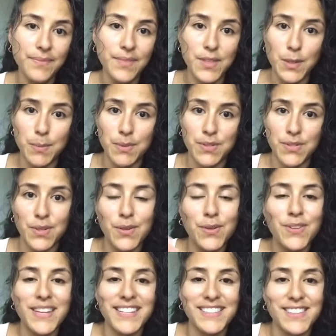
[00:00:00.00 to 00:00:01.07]
to pursue, you
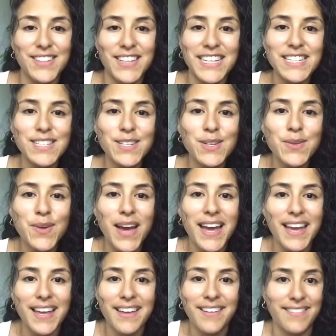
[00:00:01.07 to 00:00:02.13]
would like to look into,
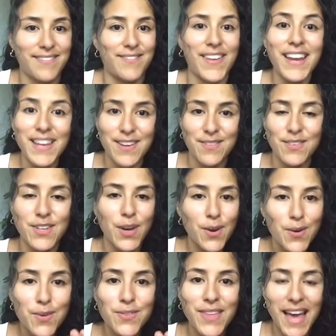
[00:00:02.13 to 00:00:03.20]
I invite you
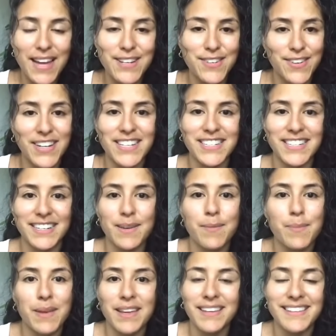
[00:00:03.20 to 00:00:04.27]
go that direction
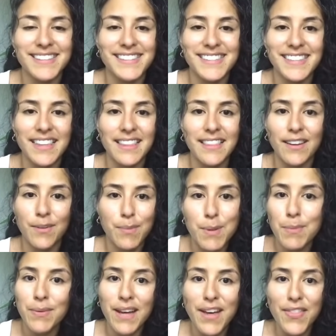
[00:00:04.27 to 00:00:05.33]
because there are
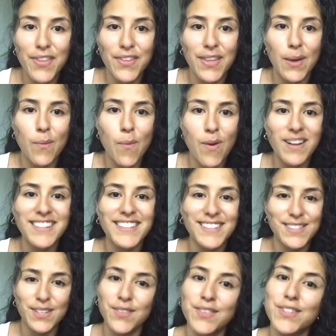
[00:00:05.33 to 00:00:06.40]
people out there that want to
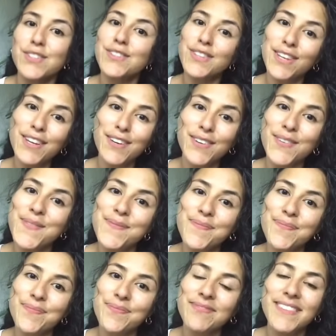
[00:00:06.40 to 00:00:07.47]
service you.
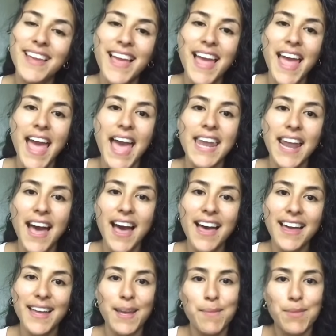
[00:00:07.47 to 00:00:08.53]
And
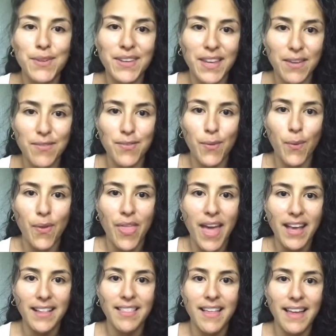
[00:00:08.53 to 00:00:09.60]
I am looking for
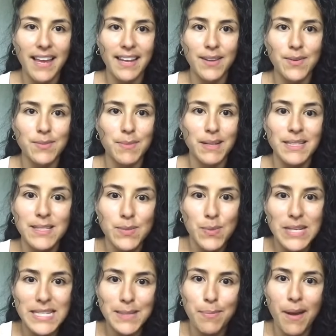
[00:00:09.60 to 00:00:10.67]
that client who's my
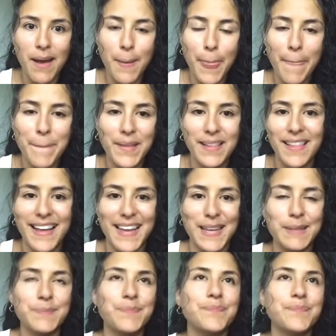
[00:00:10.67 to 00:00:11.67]
sweet spot client,